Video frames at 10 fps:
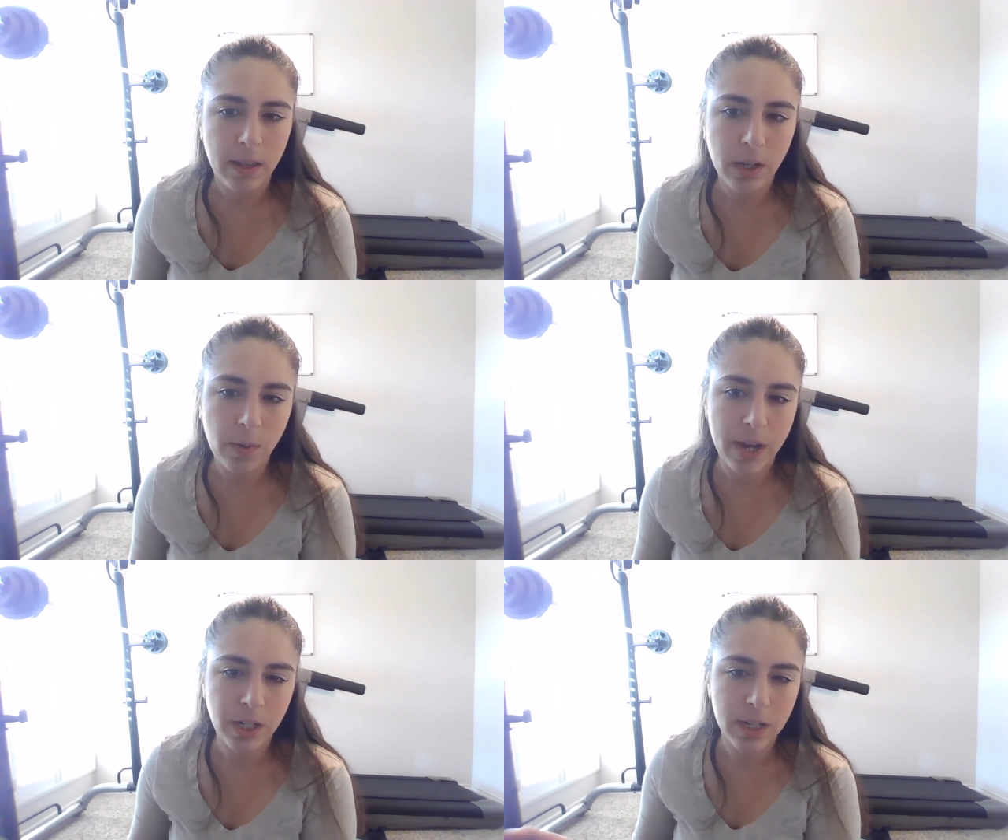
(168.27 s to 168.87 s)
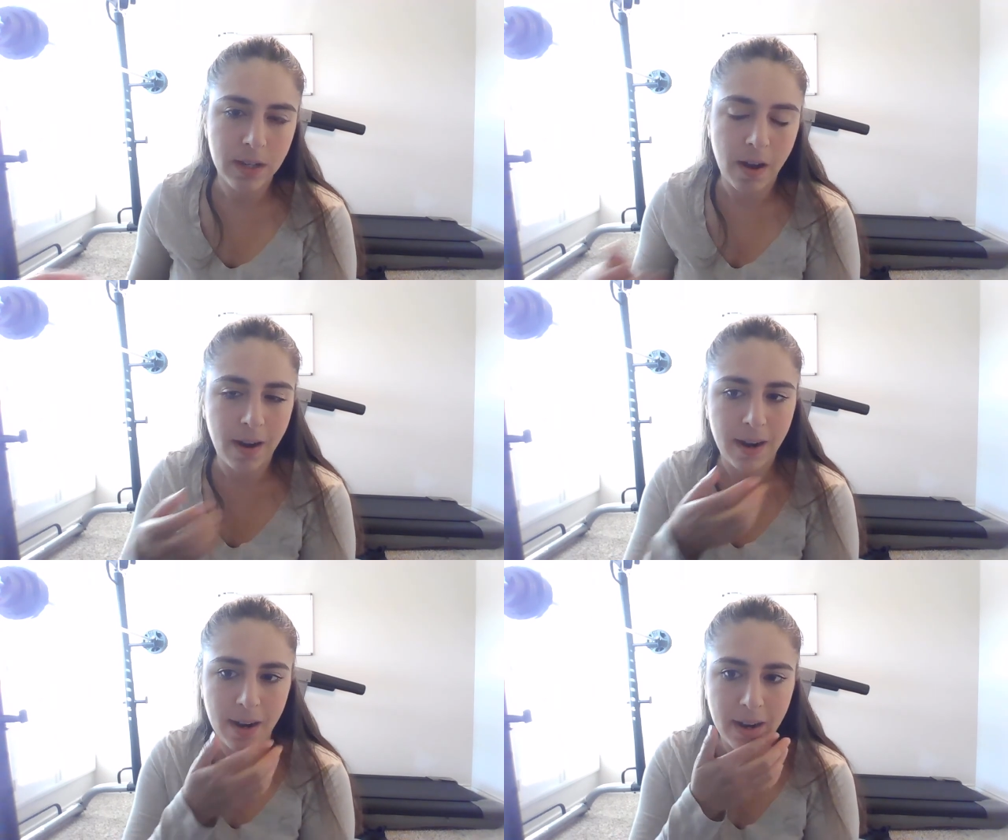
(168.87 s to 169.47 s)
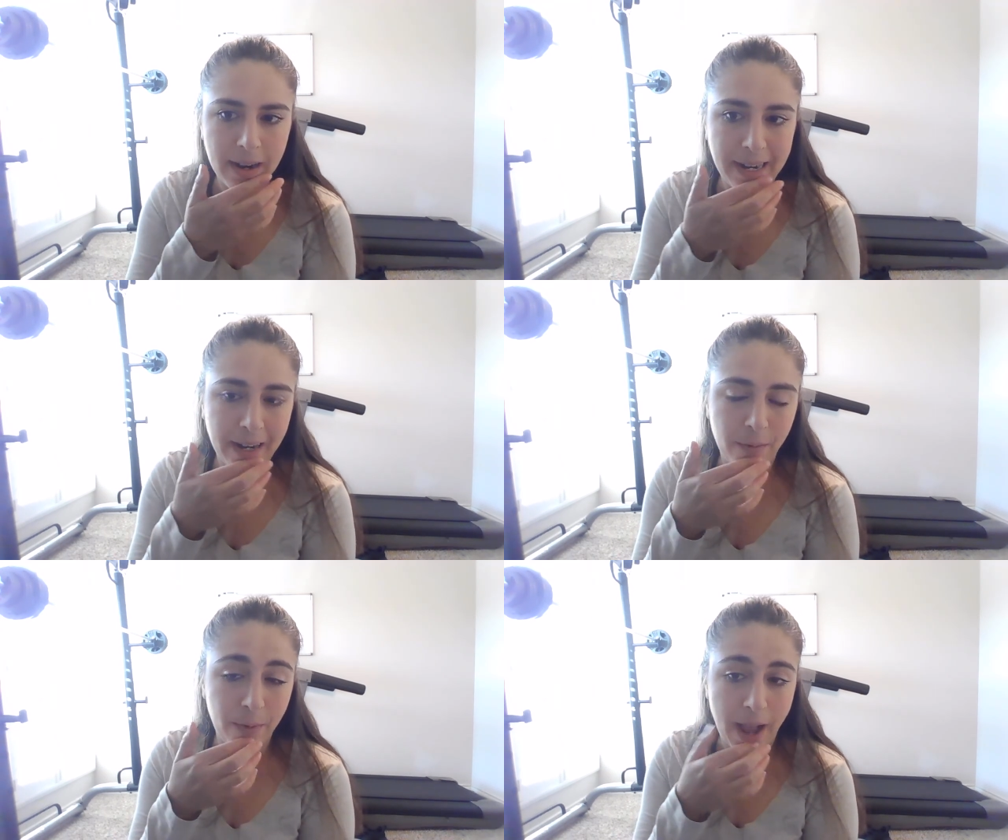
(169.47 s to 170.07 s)
the questions are
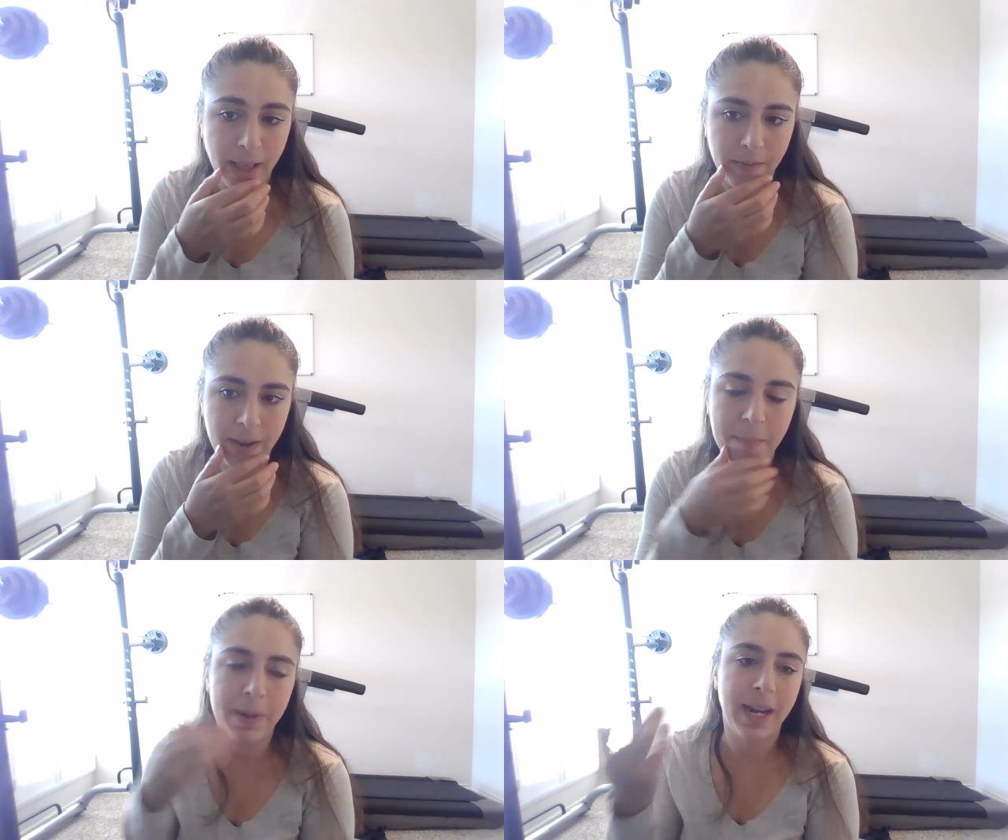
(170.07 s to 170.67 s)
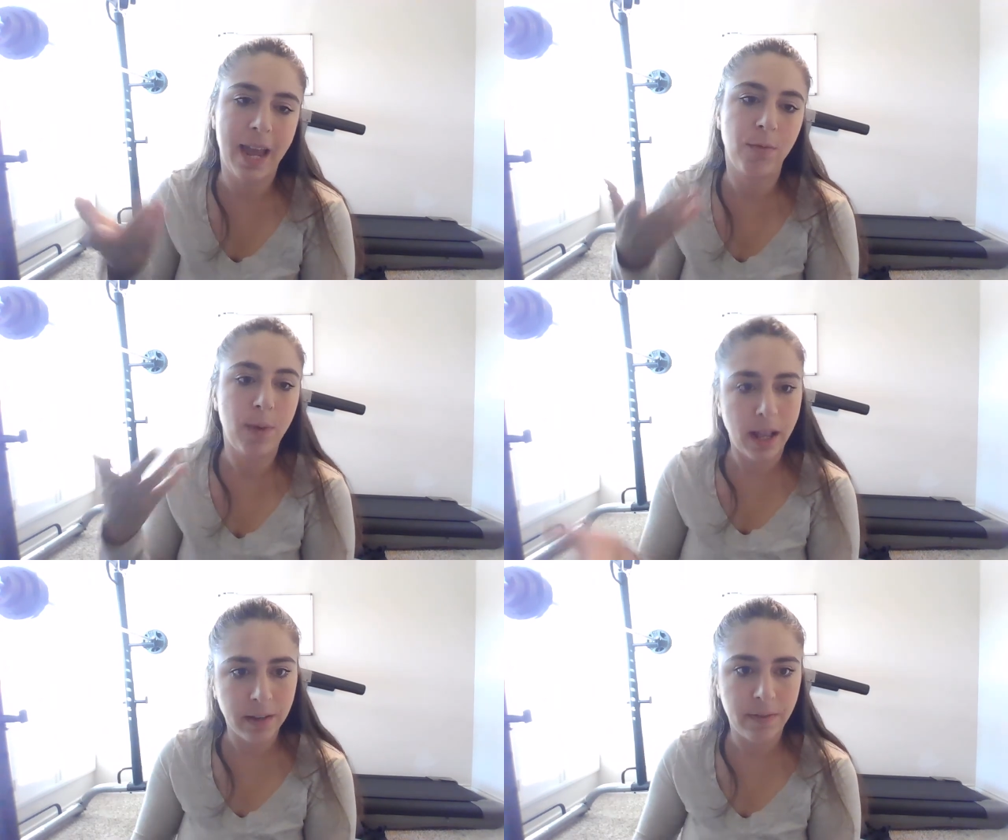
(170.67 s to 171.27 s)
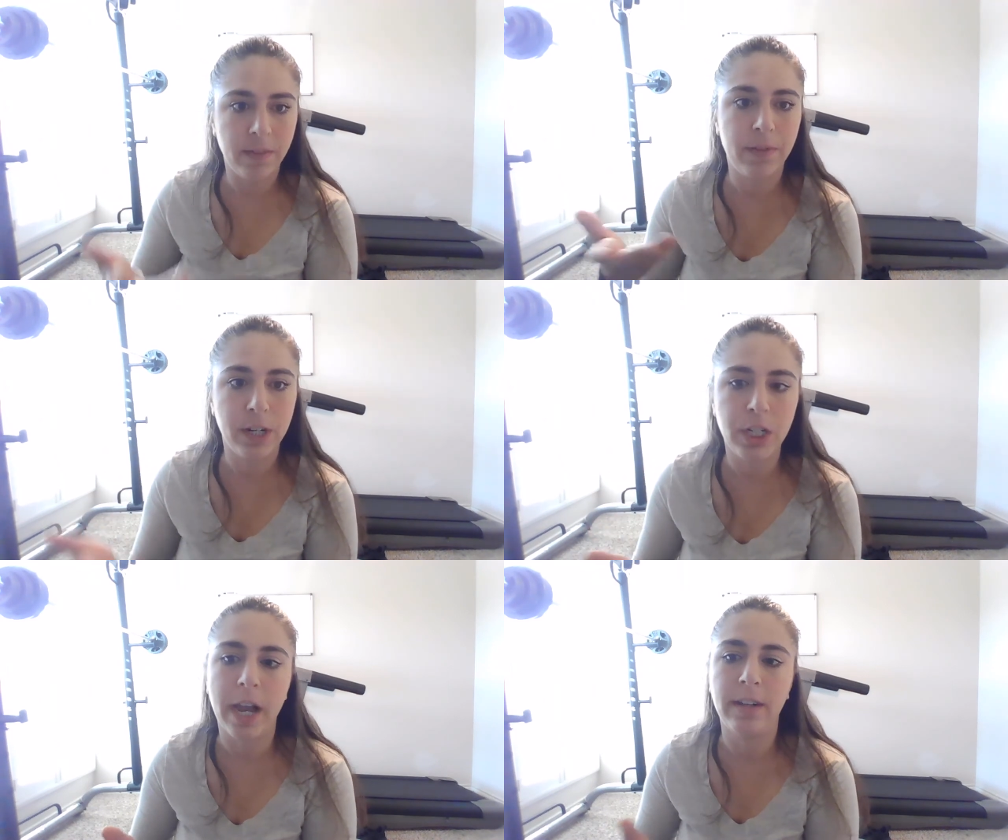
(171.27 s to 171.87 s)
relevant, but again, relevant for
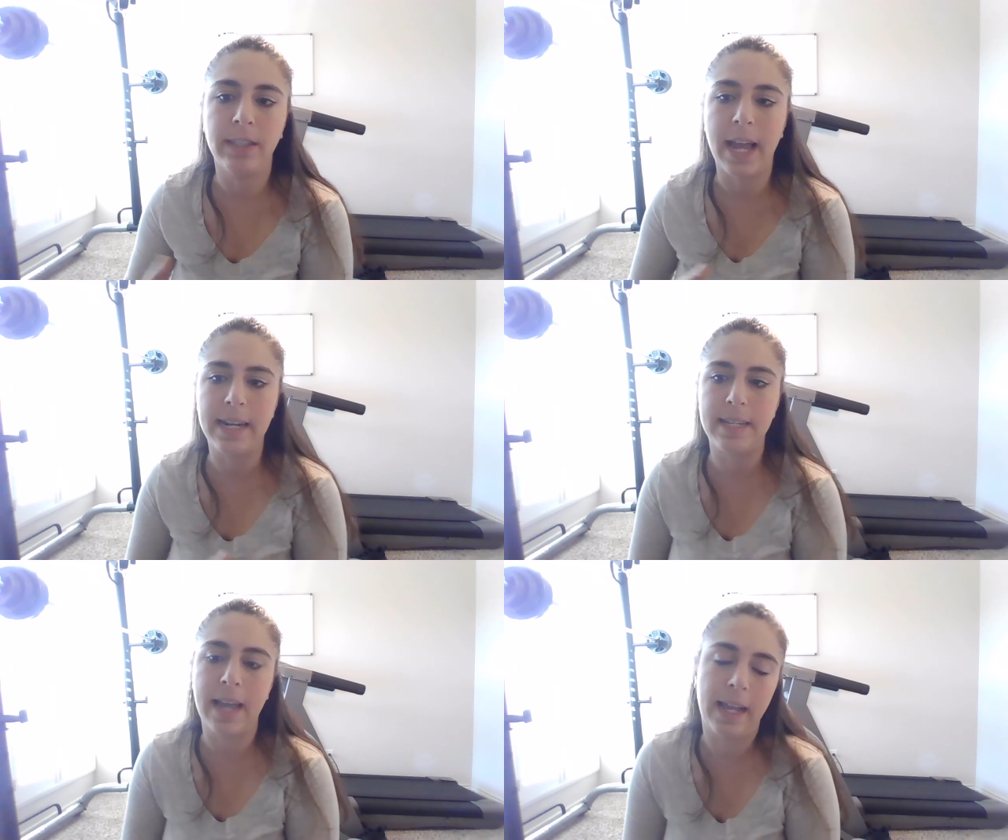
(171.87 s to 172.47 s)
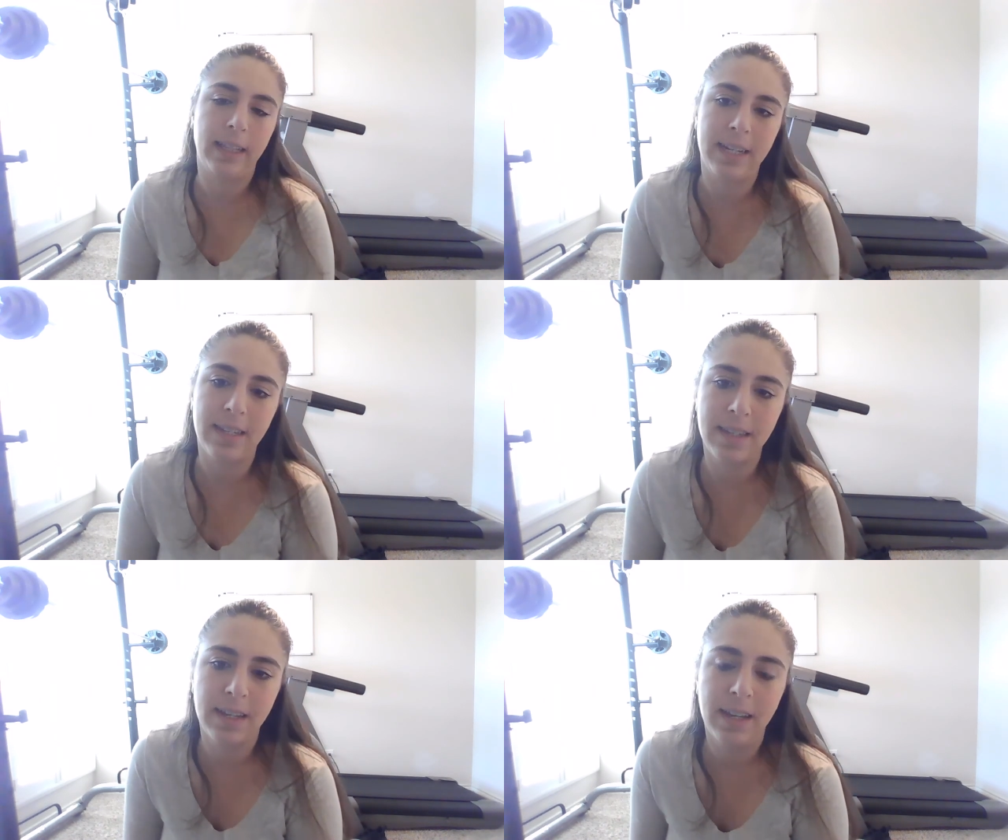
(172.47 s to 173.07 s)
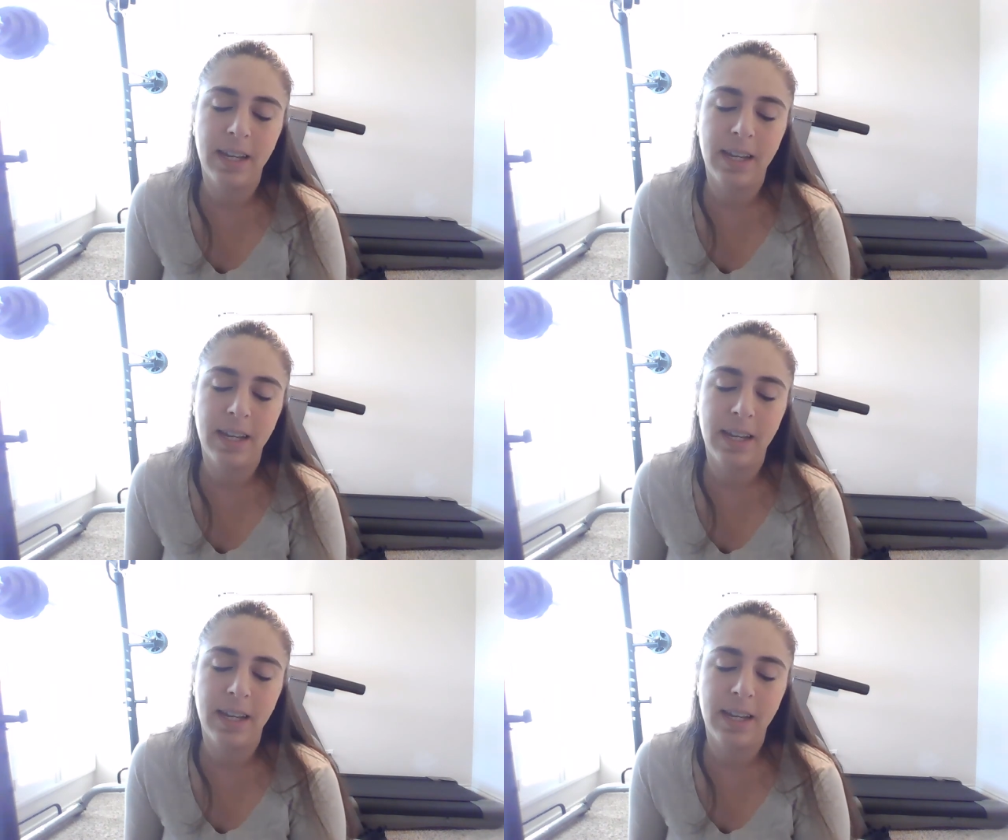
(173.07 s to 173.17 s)
a child that is at least